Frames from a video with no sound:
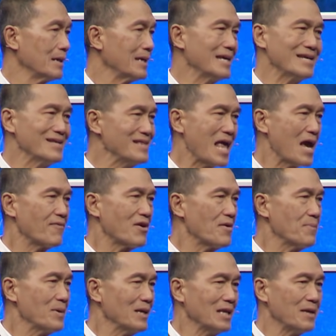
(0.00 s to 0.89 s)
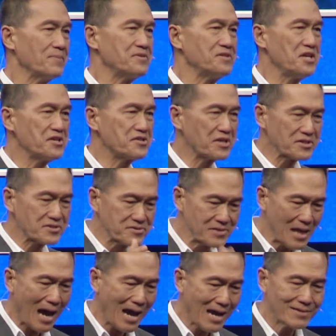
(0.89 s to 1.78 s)
He never believed Jesus
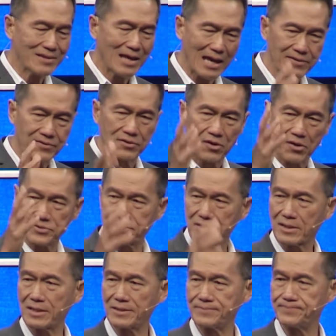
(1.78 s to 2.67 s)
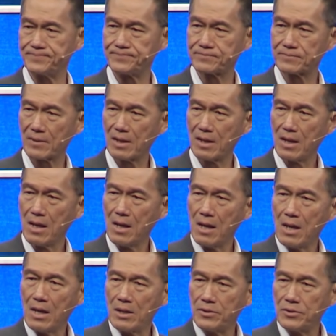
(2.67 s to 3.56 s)
died and rose again.
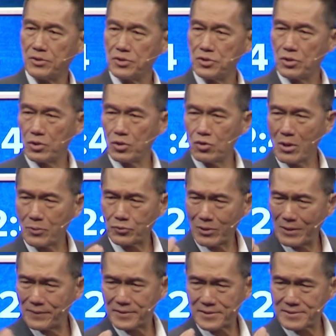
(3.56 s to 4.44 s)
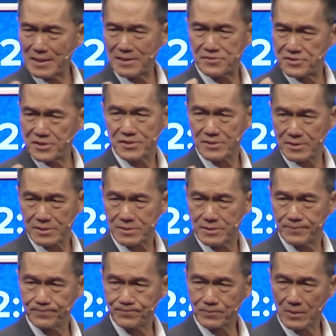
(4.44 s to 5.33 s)
You have to understand
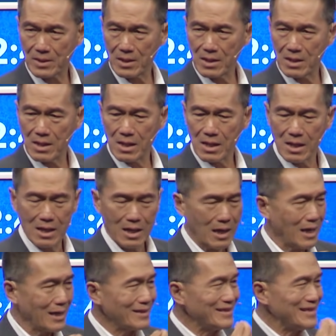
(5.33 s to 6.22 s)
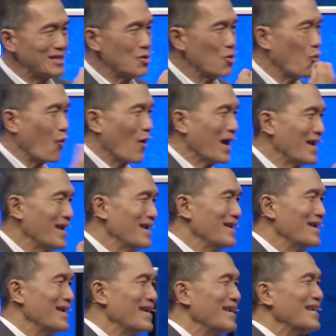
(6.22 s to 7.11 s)
Jesus. The
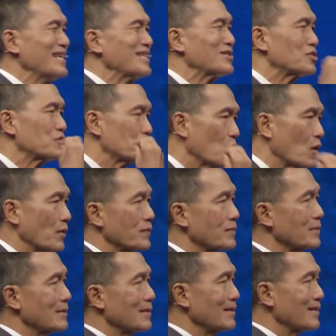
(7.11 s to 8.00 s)
way he taught